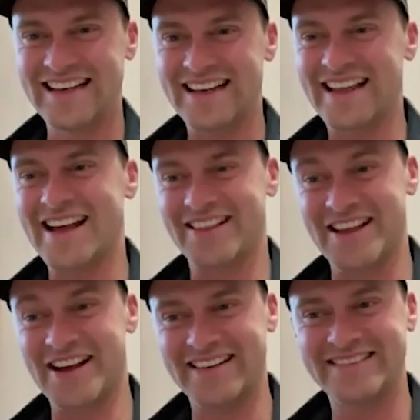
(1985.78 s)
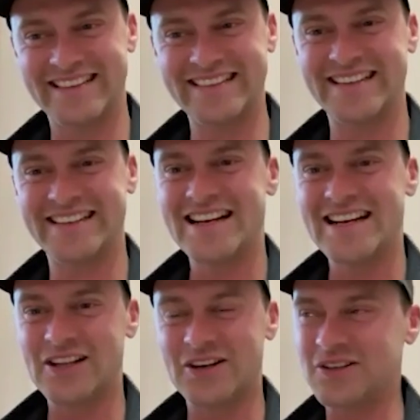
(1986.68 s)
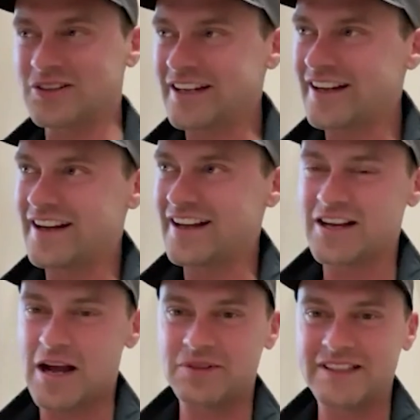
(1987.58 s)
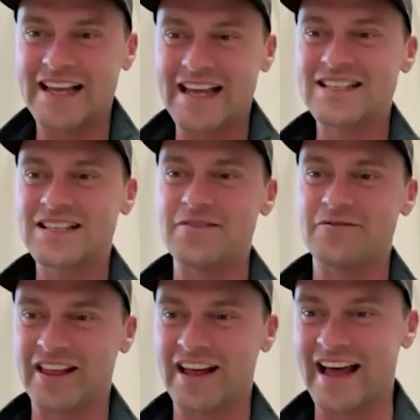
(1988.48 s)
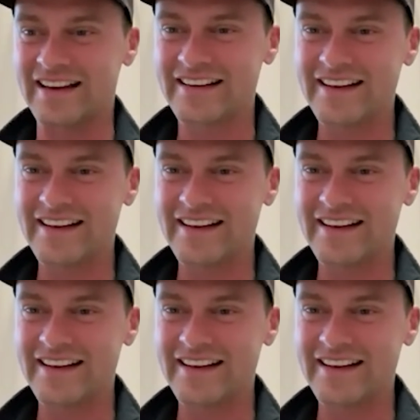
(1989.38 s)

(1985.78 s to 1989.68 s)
yeah, little couple decades late for that.